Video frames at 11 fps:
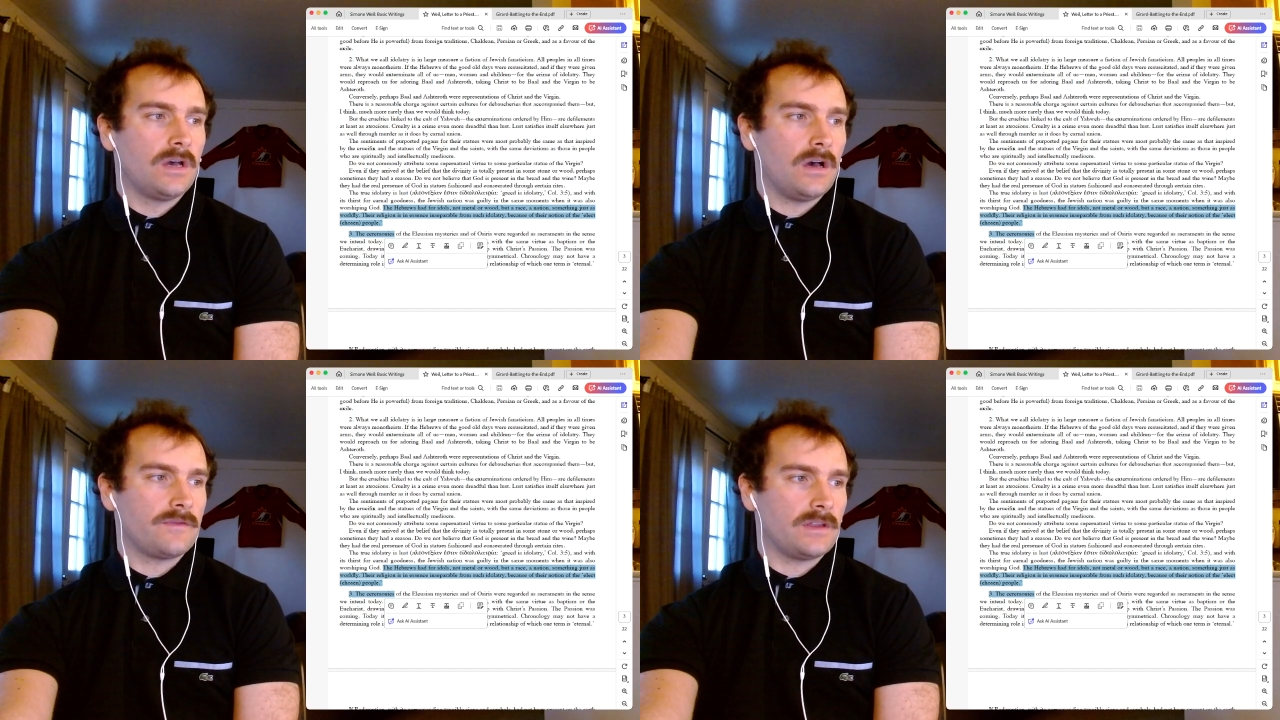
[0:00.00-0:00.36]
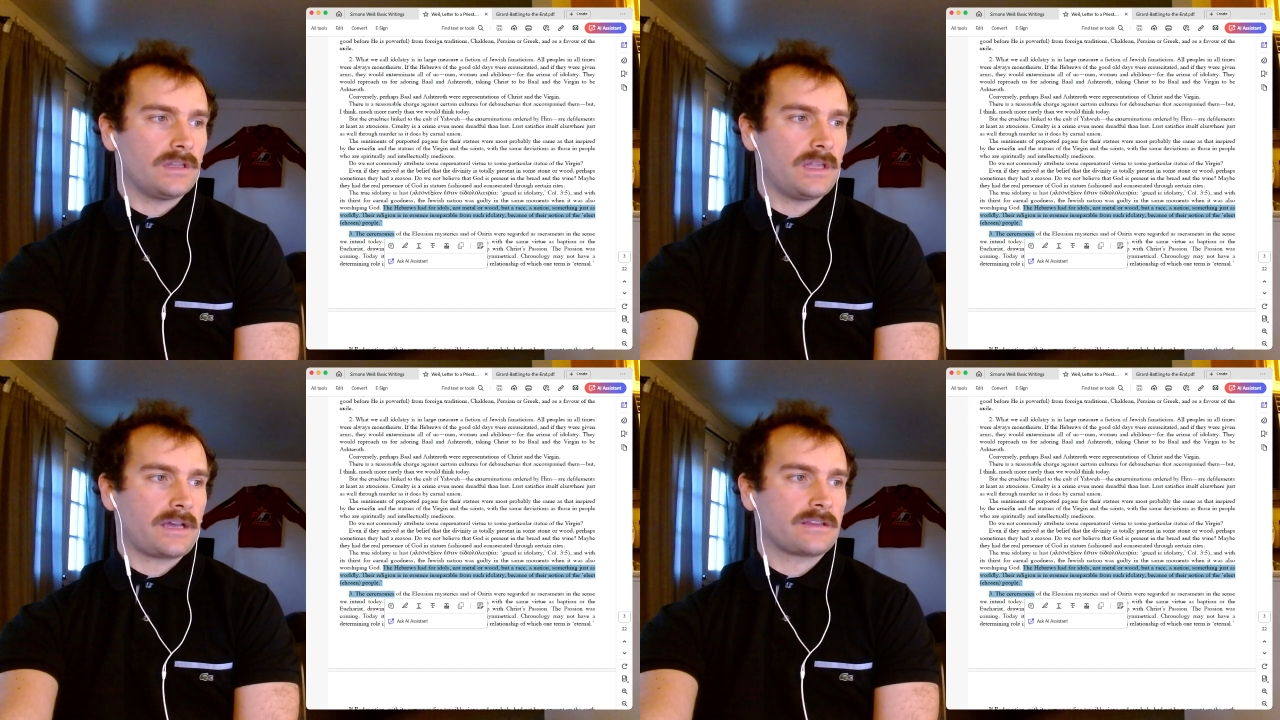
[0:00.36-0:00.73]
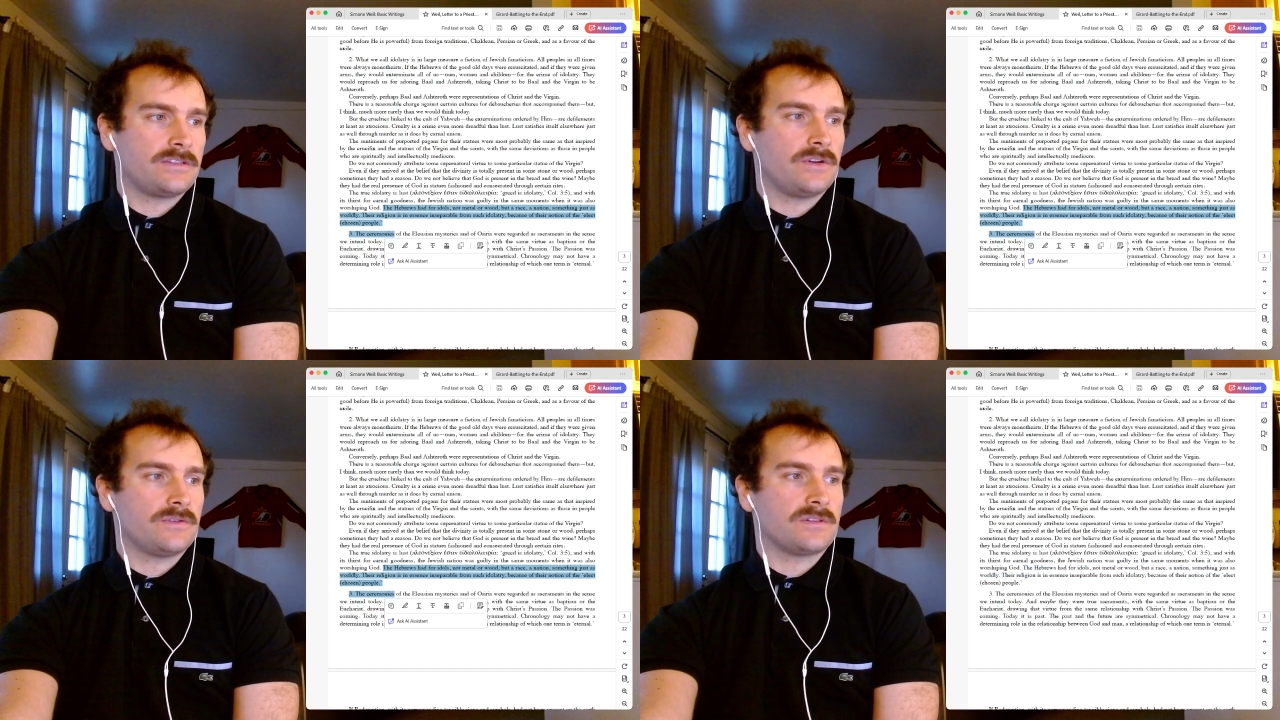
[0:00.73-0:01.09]
of the
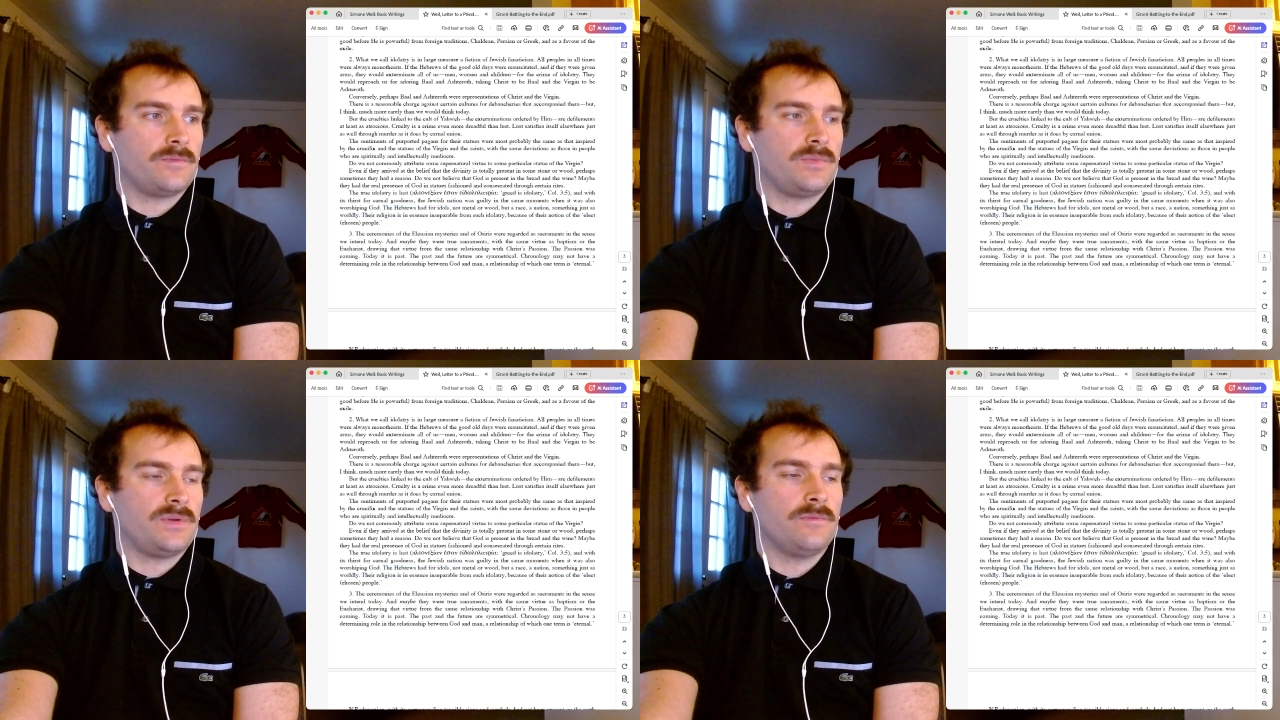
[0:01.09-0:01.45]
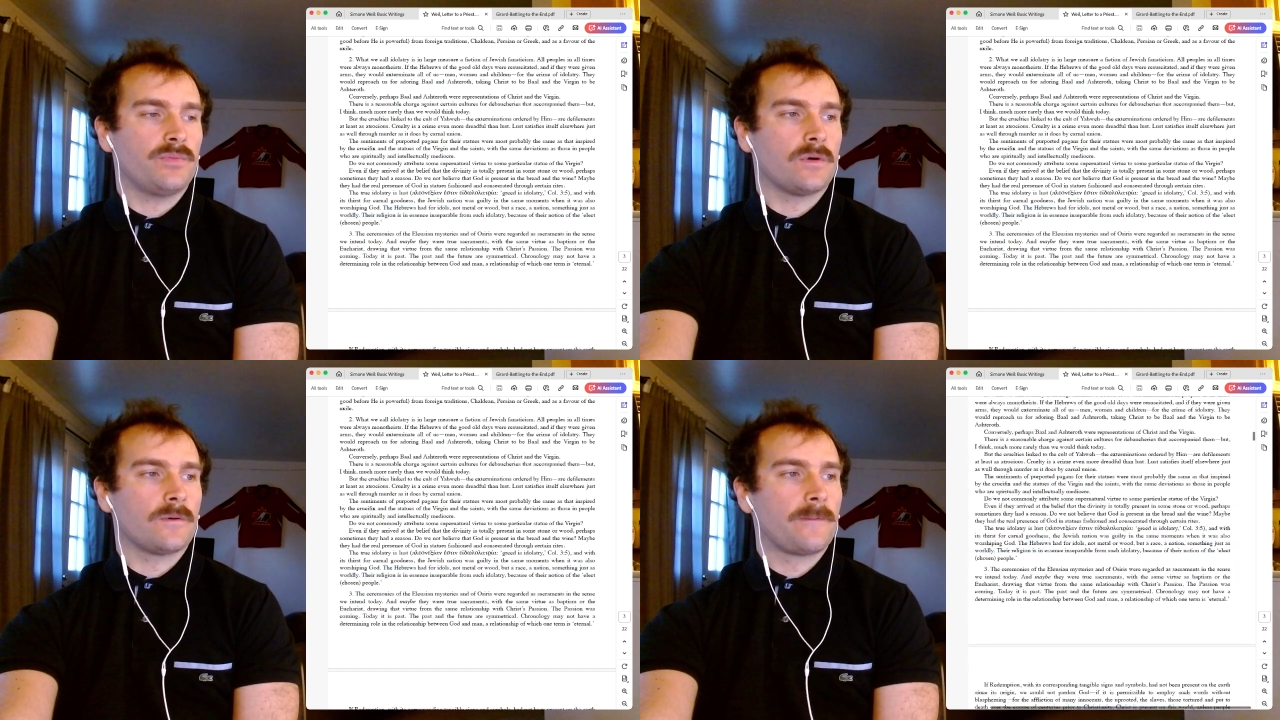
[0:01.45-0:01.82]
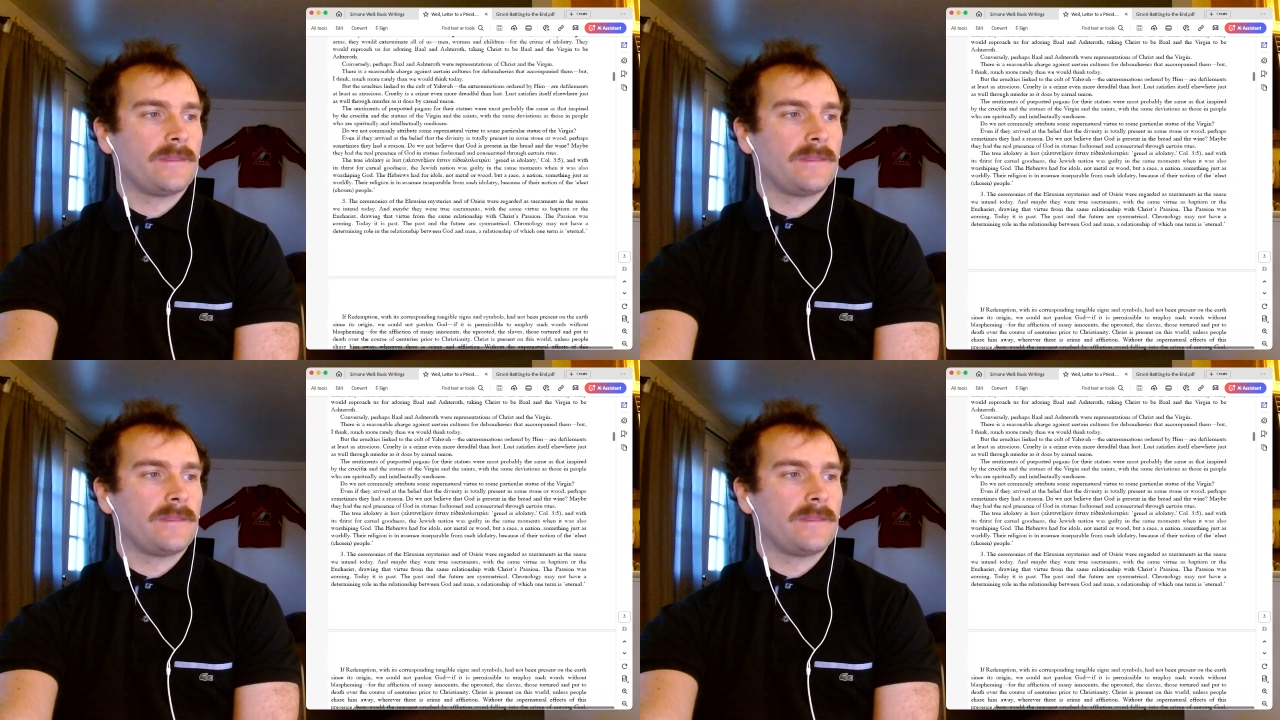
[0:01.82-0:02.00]
elect chosen people.